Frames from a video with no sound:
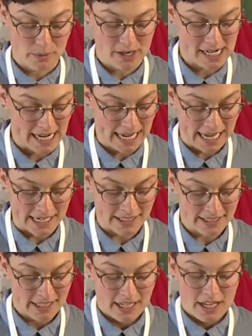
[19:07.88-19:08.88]
we're going to add.
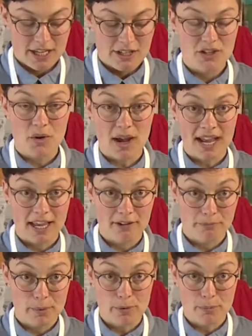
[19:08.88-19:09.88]
So I
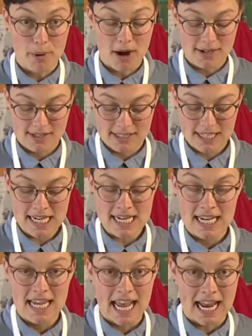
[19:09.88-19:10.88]
have both parsley
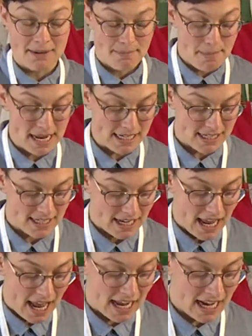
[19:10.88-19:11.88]
and mint,
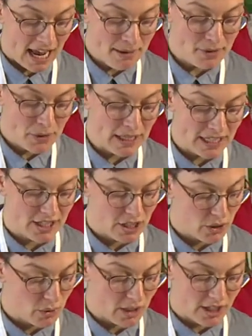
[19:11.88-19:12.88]
and I'm going
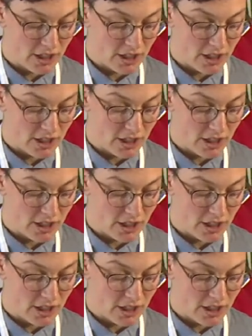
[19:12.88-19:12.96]
to